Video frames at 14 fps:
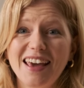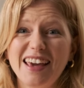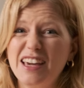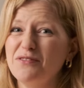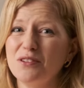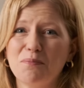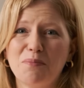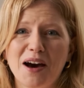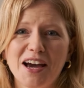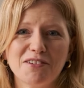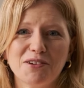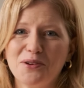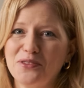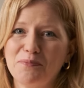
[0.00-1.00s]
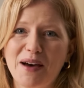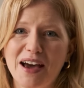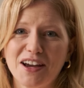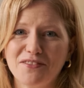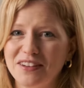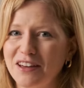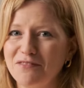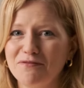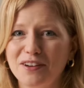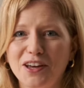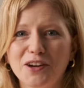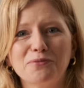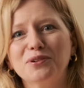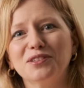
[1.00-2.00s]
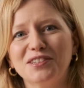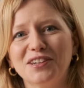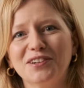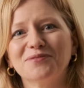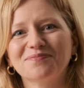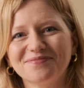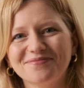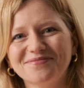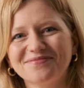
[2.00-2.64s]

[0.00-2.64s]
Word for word: Even a biro on the back of an envelope will do.